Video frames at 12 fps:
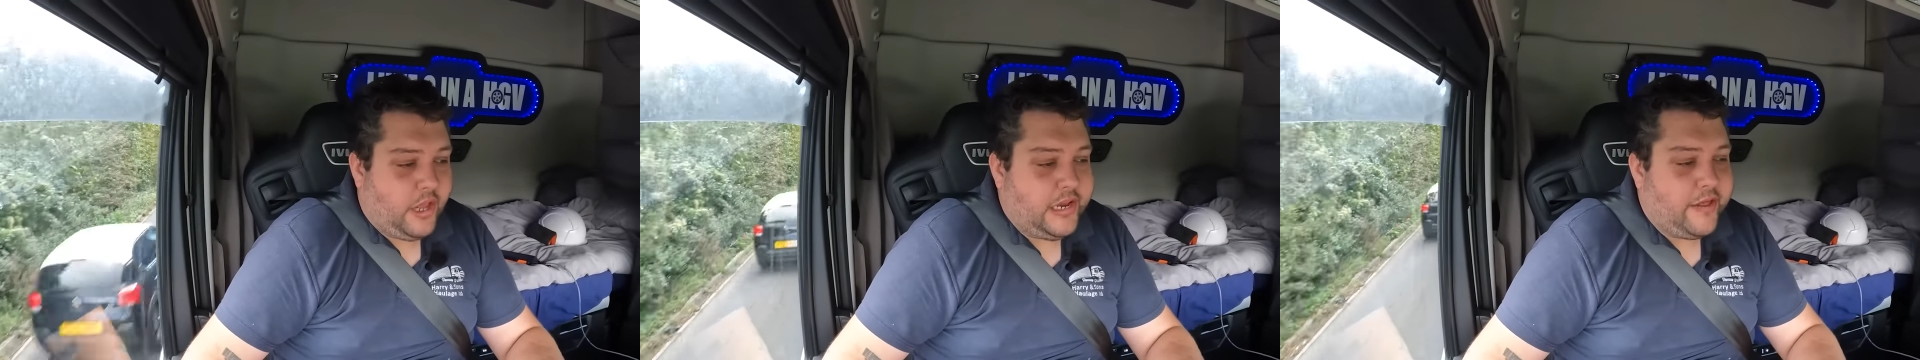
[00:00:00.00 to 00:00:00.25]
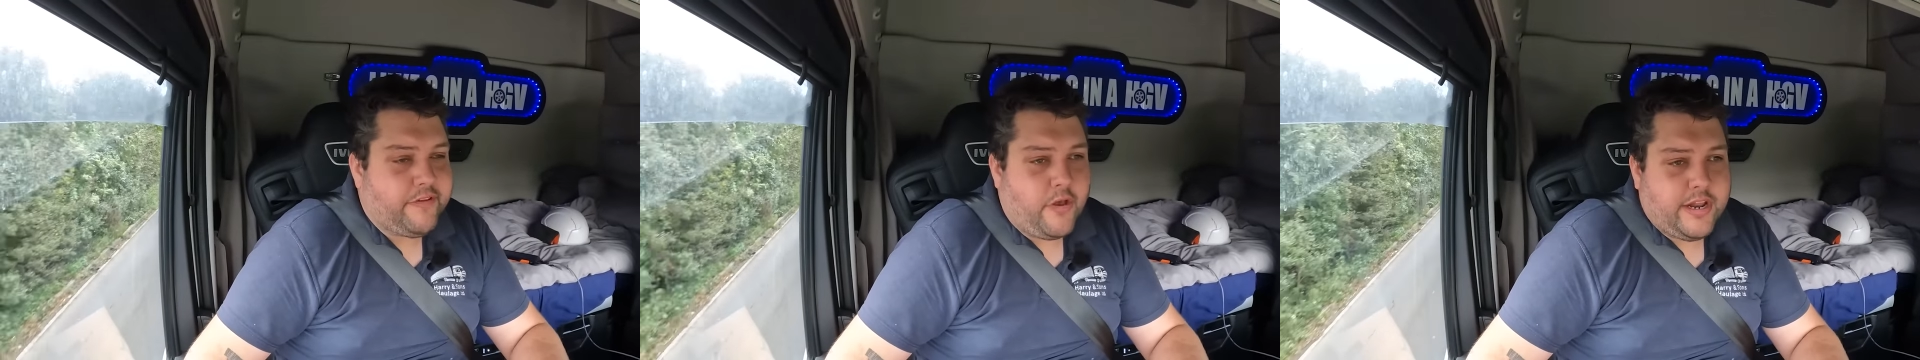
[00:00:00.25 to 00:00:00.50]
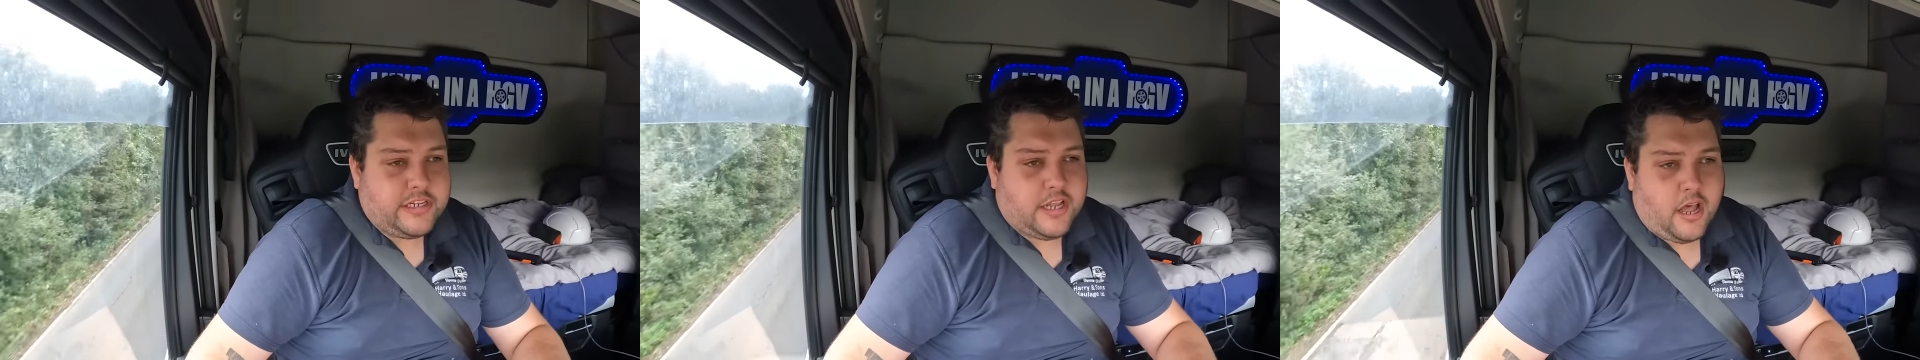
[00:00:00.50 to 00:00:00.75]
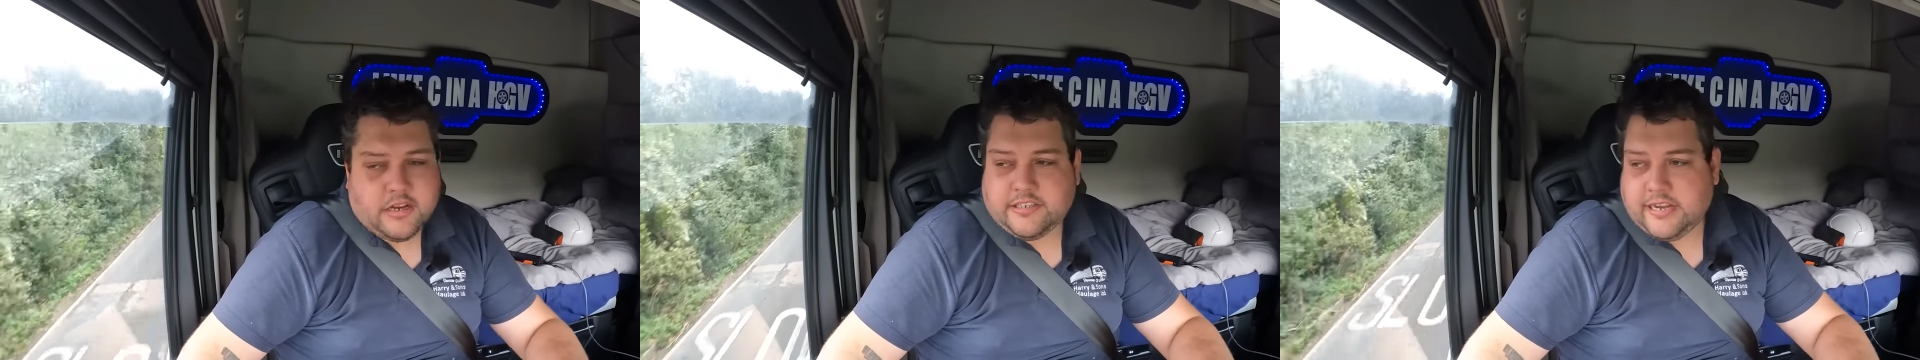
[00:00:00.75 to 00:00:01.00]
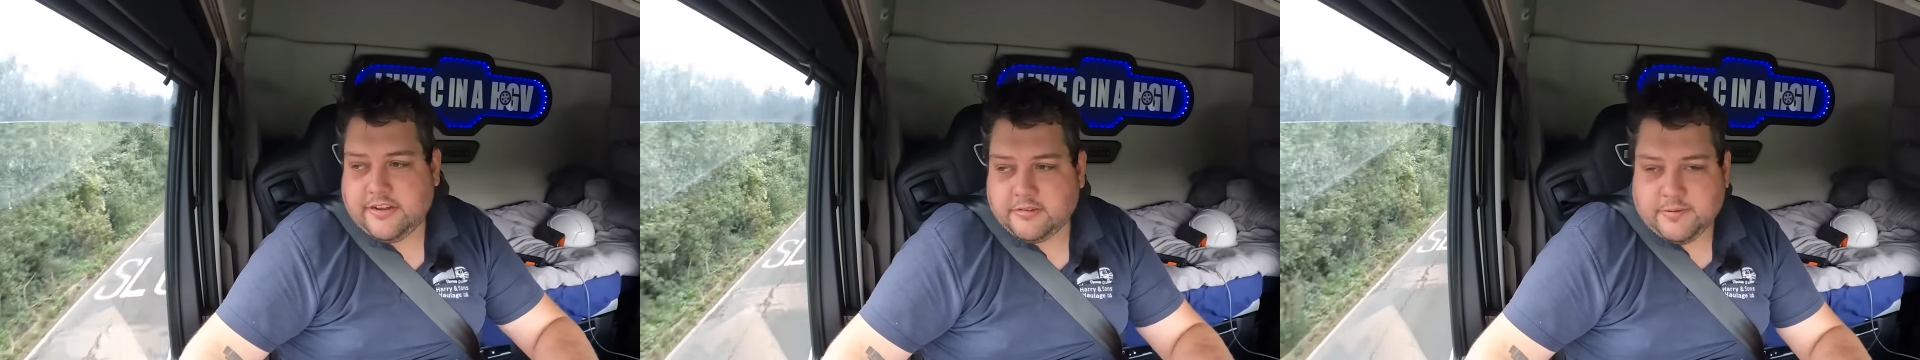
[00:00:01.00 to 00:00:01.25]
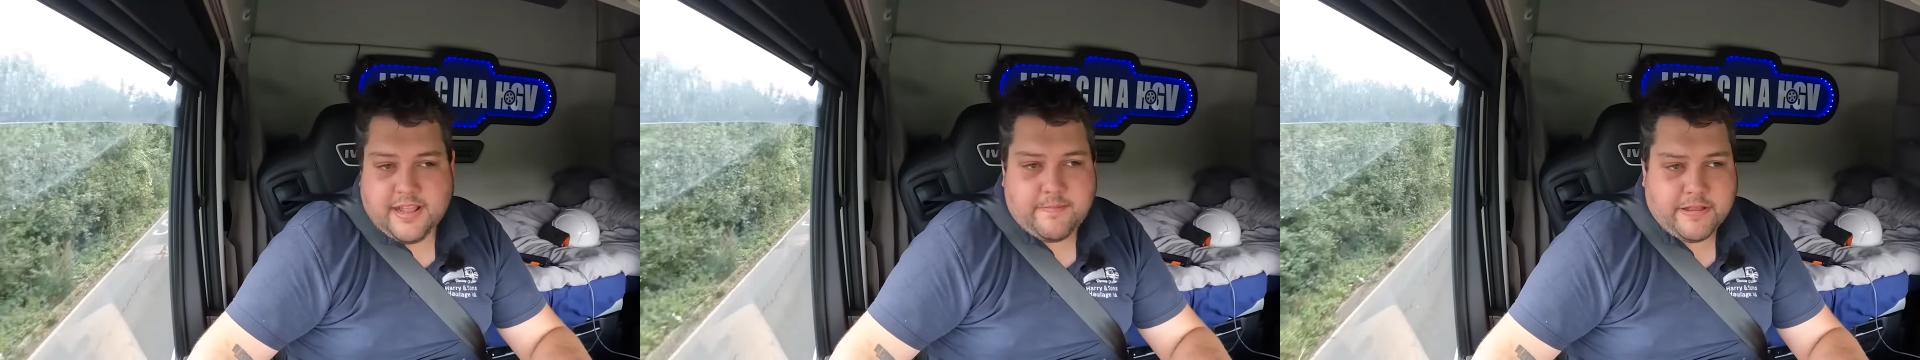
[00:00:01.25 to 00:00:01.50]
I love going into garden centres
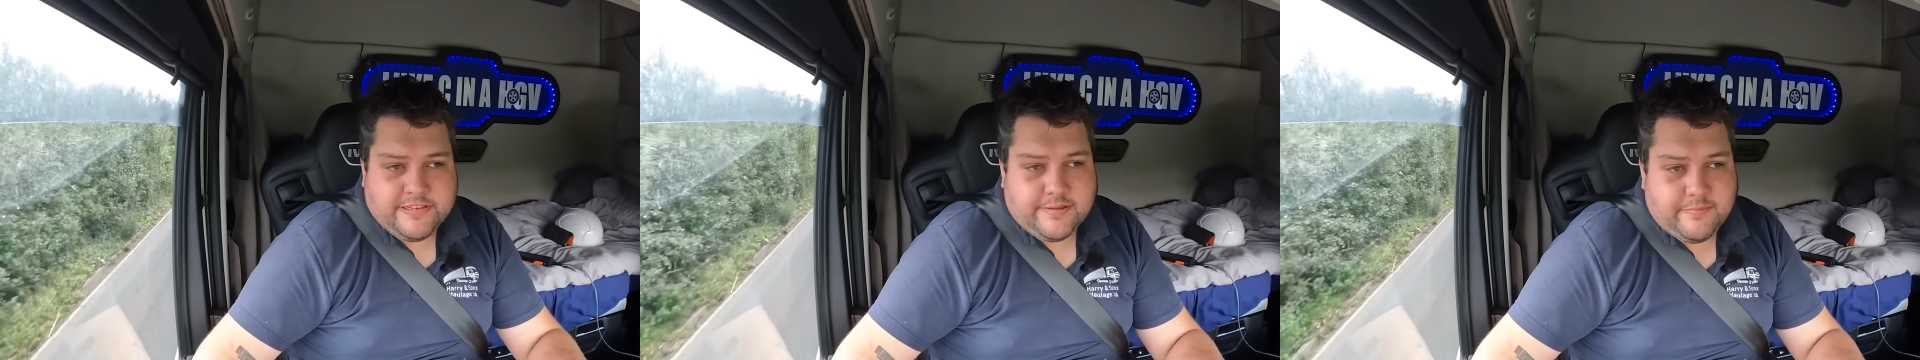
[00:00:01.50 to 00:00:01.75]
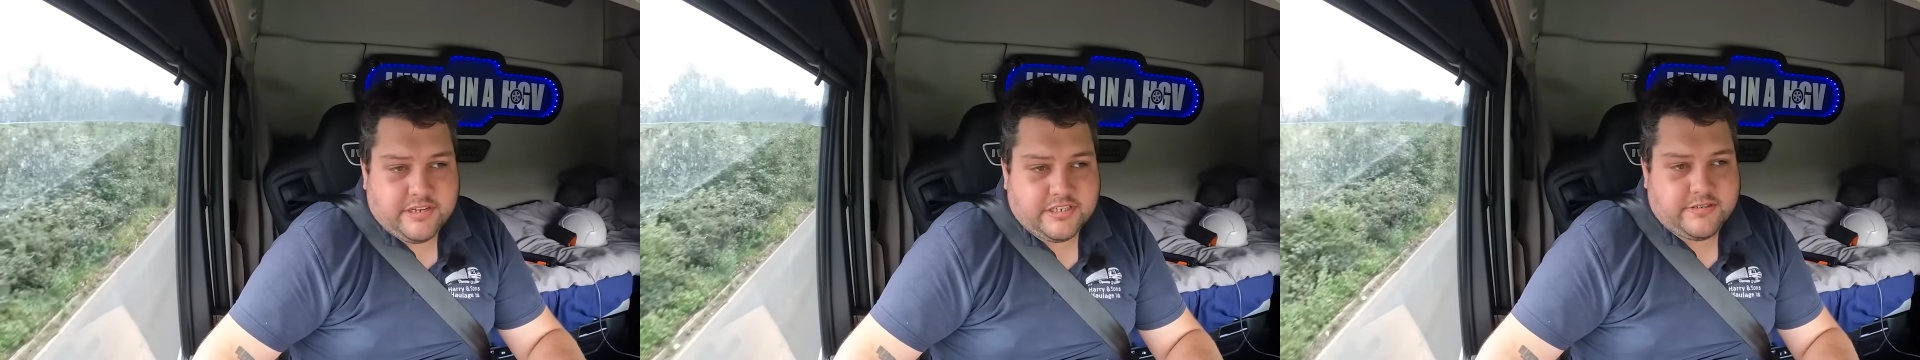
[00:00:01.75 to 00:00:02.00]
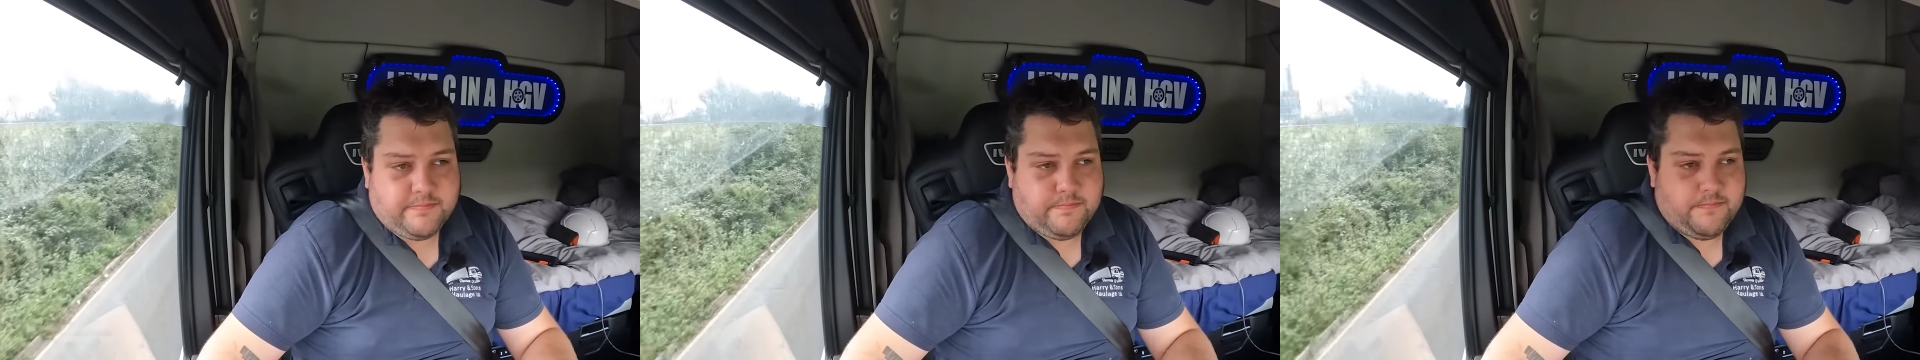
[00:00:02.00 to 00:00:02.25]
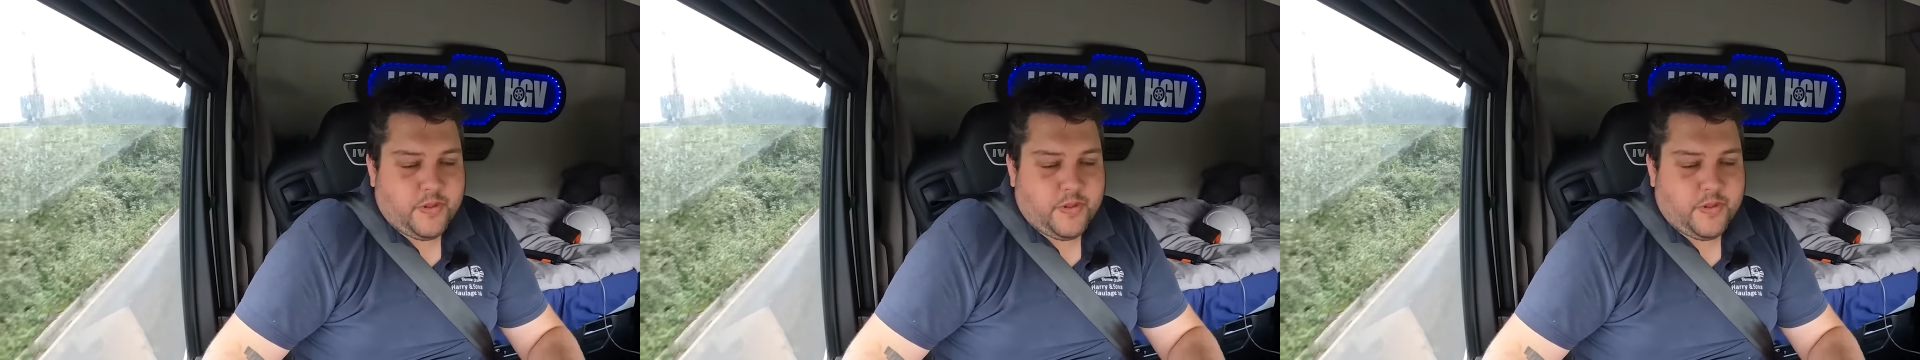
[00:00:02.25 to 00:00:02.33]
when they're busy because